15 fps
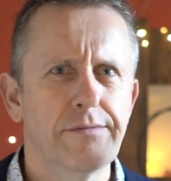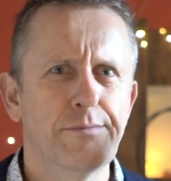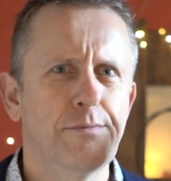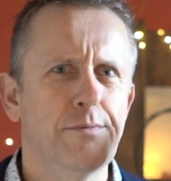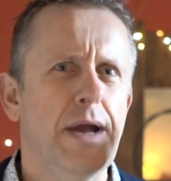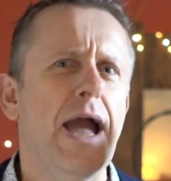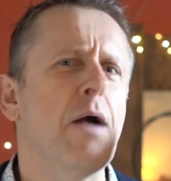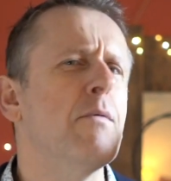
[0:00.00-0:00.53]

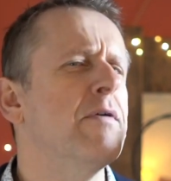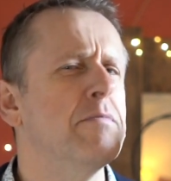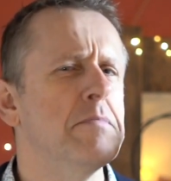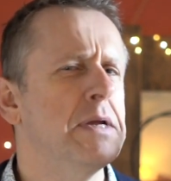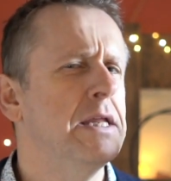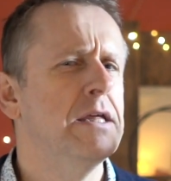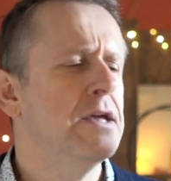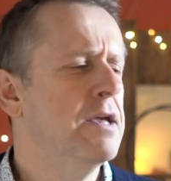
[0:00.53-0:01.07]
Well, however
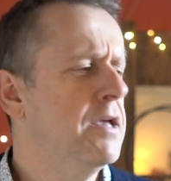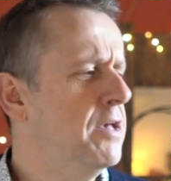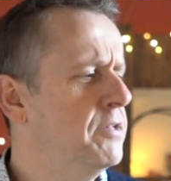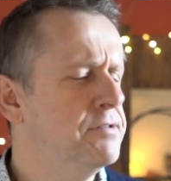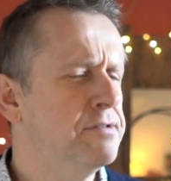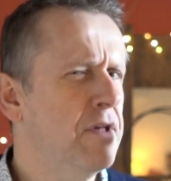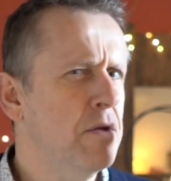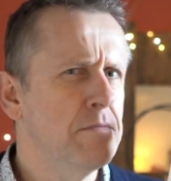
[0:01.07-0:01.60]
many
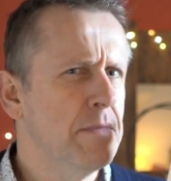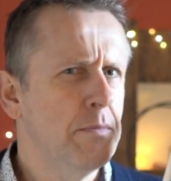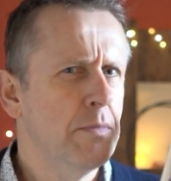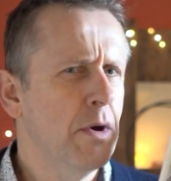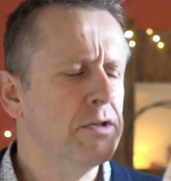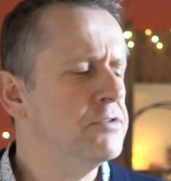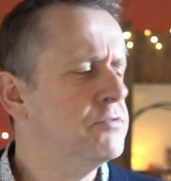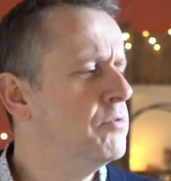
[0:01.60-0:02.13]
years, don't make
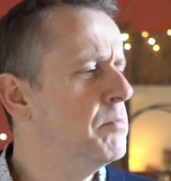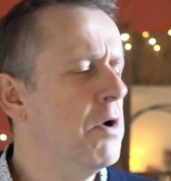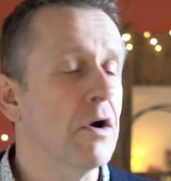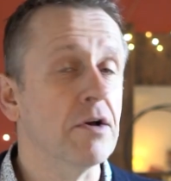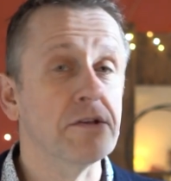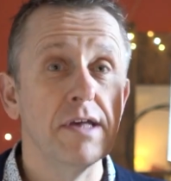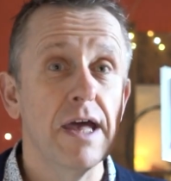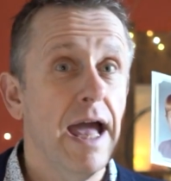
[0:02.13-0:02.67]
personal
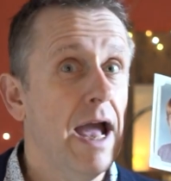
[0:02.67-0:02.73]
remarks.